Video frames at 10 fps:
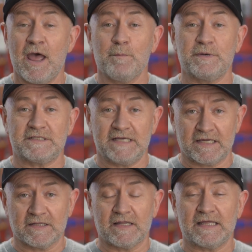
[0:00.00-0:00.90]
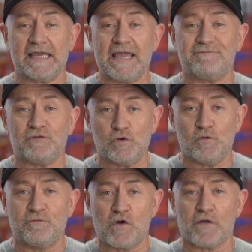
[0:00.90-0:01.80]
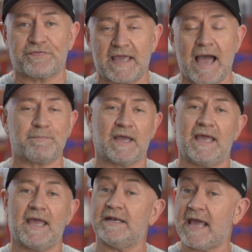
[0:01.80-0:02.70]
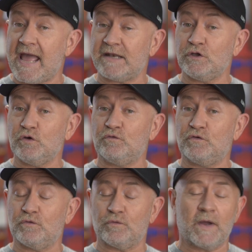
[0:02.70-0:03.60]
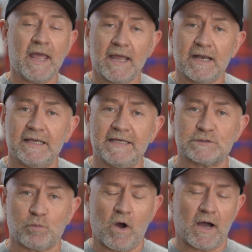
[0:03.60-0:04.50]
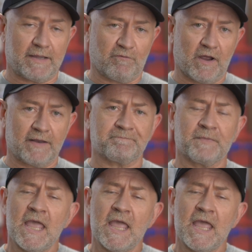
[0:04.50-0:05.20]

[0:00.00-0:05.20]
particularly if you've got the upper hand, and you do. And here's why, right?